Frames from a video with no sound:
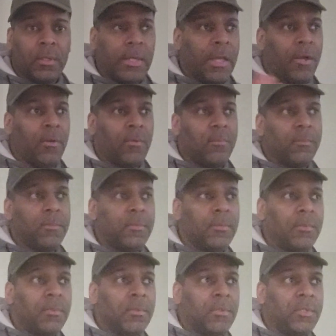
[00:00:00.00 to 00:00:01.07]
Now,
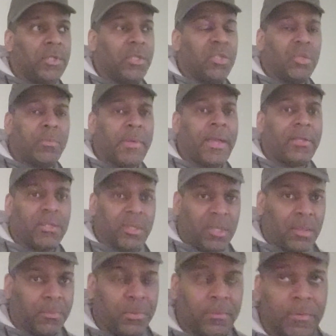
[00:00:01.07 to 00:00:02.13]
just imagine
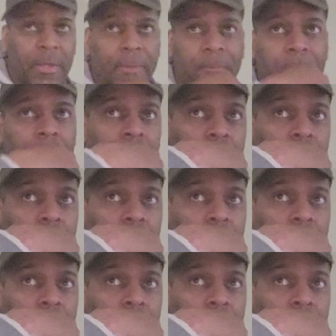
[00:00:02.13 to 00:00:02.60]
something, right?